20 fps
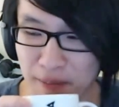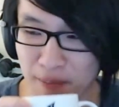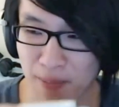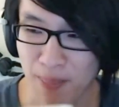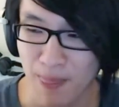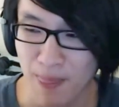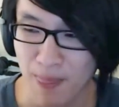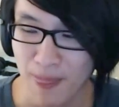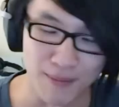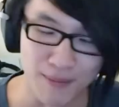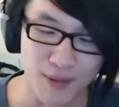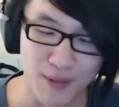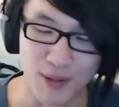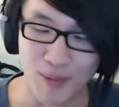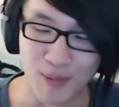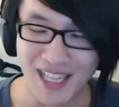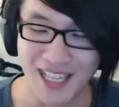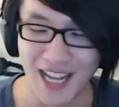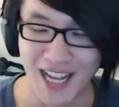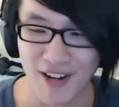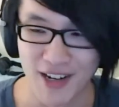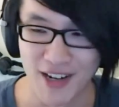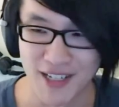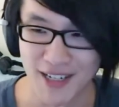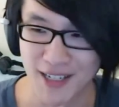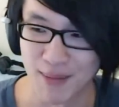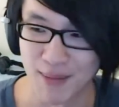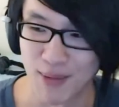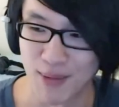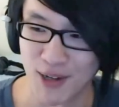No, it's not really that crazy, I
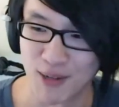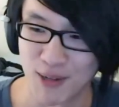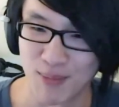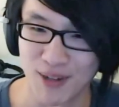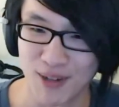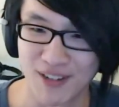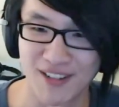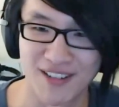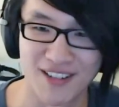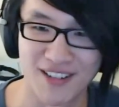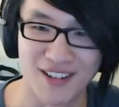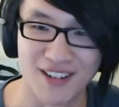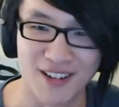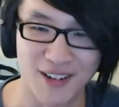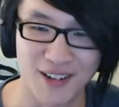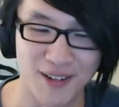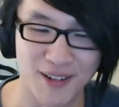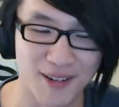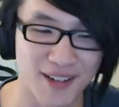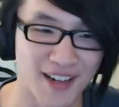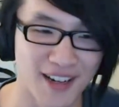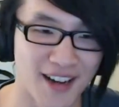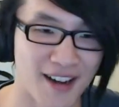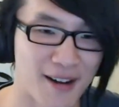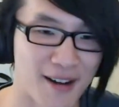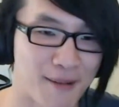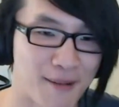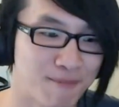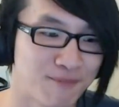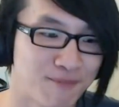suppose, but you know.
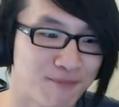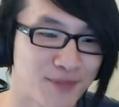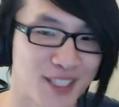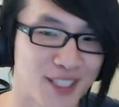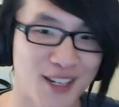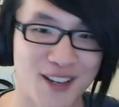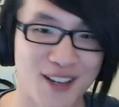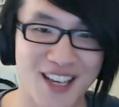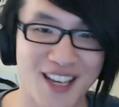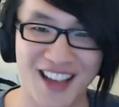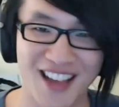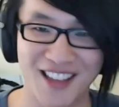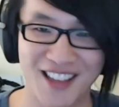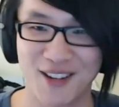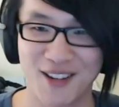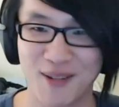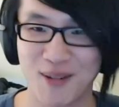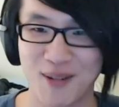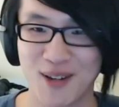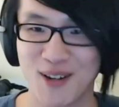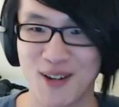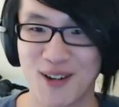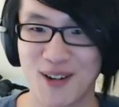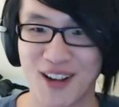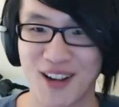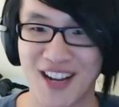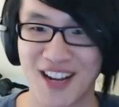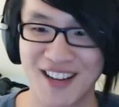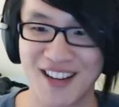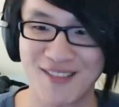Um, so yeah, you're, you're
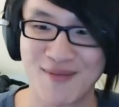kind of